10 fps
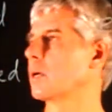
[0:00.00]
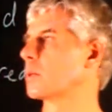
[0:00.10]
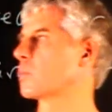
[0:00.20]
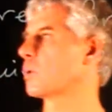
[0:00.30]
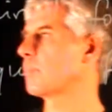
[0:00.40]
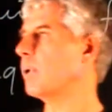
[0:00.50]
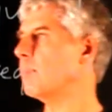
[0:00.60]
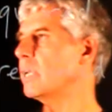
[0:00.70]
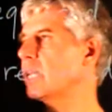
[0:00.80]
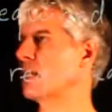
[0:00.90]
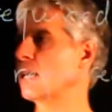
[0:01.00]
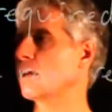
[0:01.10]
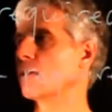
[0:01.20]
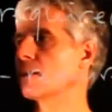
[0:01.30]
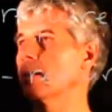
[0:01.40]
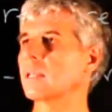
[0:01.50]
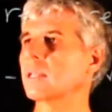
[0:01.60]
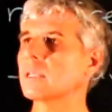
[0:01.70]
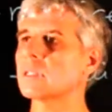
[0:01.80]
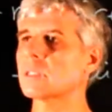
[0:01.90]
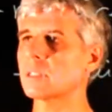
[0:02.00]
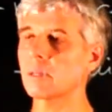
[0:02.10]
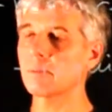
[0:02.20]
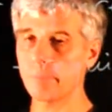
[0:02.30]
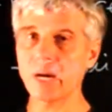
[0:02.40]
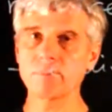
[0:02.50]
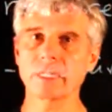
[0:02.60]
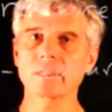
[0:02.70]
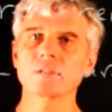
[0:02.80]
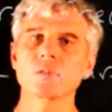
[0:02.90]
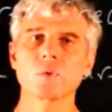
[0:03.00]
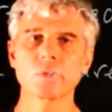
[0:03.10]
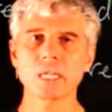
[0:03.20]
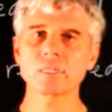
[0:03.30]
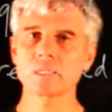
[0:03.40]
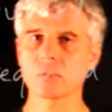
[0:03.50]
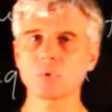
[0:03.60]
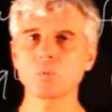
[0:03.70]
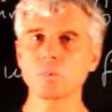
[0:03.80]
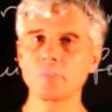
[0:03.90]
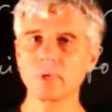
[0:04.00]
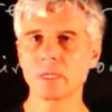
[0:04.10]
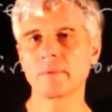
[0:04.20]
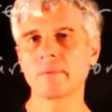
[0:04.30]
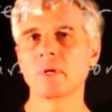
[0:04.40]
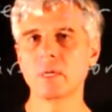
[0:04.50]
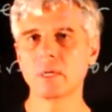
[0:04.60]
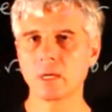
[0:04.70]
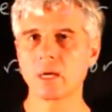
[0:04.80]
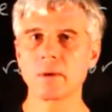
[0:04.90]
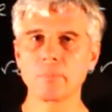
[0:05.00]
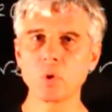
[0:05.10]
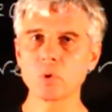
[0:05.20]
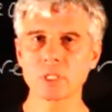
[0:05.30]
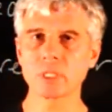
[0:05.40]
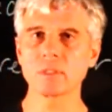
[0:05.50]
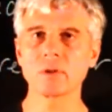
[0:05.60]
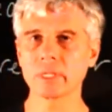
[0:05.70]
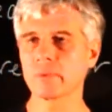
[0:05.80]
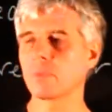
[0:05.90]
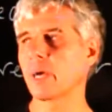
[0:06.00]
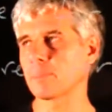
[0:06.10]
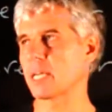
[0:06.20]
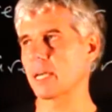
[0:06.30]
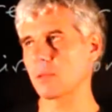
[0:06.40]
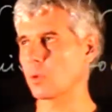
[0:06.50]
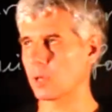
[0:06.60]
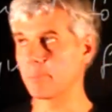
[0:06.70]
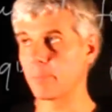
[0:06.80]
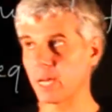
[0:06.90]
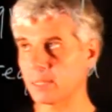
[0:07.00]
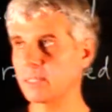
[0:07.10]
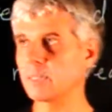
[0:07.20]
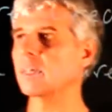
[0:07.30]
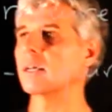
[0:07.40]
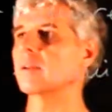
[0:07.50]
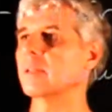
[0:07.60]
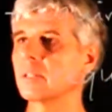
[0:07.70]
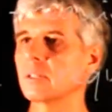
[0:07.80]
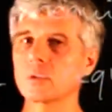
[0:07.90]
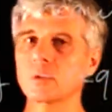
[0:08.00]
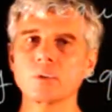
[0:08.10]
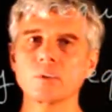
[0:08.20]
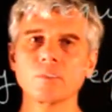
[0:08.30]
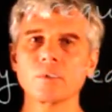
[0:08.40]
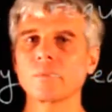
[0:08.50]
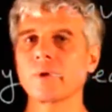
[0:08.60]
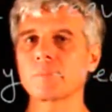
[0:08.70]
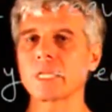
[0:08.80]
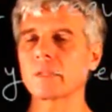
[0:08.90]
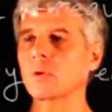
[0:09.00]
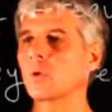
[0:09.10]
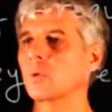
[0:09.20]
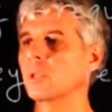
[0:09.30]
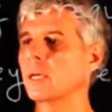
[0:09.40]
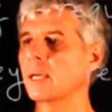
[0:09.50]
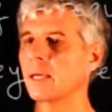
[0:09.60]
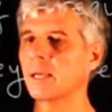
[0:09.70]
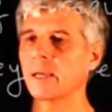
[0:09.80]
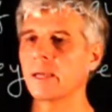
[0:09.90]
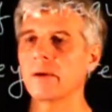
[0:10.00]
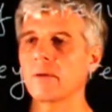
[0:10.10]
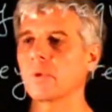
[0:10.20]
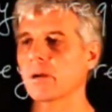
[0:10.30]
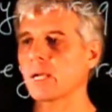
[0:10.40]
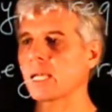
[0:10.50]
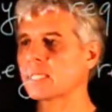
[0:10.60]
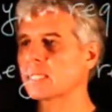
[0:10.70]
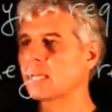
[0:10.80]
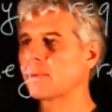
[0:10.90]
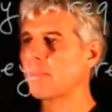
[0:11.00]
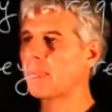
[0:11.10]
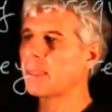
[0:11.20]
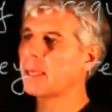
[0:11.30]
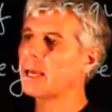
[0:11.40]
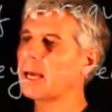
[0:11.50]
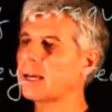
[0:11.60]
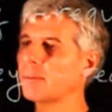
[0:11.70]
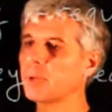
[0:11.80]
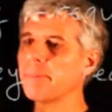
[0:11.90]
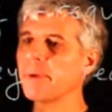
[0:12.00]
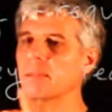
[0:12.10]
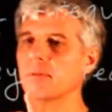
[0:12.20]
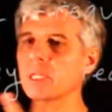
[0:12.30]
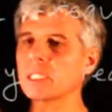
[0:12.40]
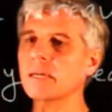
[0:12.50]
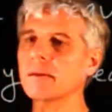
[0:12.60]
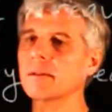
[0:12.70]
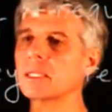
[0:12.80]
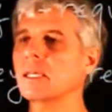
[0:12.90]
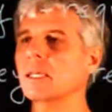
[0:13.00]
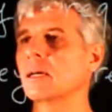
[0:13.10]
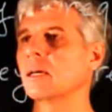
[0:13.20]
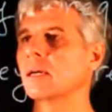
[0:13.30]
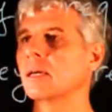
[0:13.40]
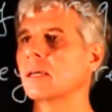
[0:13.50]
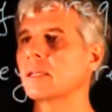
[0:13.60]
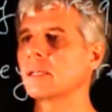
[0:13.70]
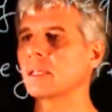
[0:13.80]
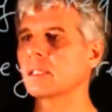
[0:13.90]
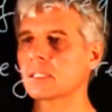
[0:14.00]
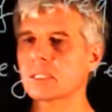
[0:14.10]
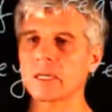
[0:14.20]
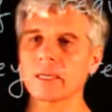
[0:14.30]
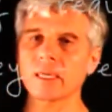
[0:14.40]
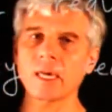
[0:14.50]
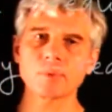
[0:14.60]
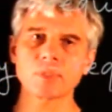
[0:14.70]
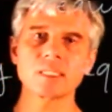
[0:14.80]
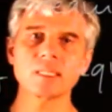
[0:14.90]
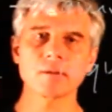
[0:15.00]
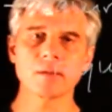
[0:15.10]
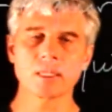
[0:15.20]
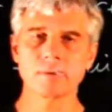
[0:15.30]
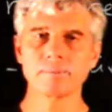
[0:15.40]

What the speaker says: So a public key is public, so that is, it could be posted on a website or embedded into website code. Whereas a complementary secret key is kept secret.